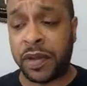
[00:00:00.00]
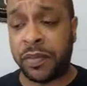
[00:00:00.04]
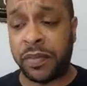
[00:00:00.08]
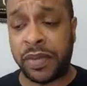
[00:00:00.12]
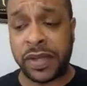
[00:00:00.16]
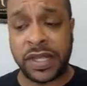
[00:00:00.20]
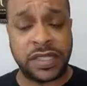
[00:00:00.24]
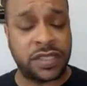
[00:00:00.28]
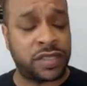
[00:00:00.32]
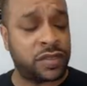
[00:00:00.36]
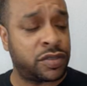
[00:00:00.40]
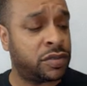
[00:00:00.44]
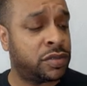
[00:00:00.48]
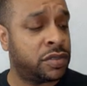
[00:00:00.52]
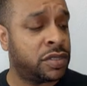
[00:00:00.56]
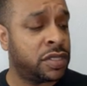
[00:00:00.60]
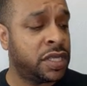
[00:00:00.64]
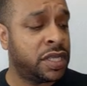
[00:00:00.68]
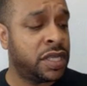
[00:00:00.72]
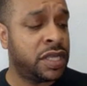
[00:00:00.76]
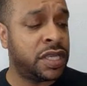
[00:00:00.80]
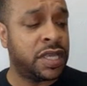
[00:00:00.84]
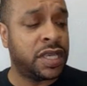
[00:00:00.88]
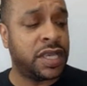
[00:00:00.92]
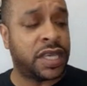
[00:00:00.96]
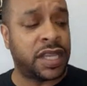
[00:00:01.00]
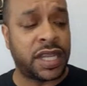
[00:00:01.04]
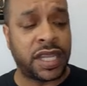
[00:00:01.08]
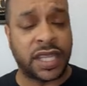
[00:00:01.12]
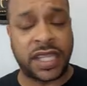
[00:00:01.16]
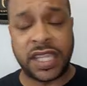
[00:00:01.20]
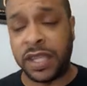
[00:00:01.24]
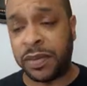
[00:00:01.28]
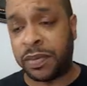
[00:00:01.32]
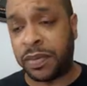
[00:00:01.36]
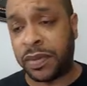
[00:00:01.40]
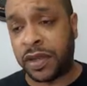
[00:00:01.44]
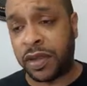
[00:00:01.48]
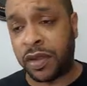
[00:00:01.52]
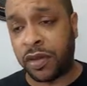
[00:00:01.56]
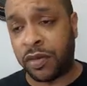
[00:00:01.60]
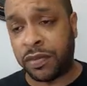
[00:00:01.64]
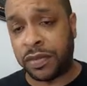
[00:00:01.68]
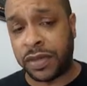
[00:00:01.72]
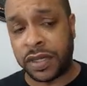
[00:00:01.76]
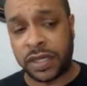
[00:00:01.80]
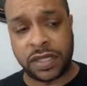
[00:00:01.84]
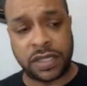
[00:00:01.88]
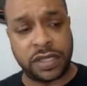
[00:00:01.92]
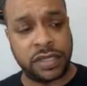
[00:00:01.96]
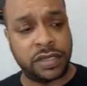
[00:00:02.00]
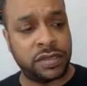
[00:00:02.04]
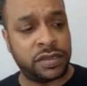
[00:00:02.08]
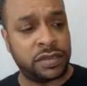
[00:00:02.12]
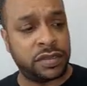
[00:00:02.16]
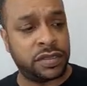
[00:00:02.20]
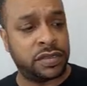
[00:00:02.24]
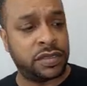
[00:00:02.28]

and pencil, and I keep a notebook.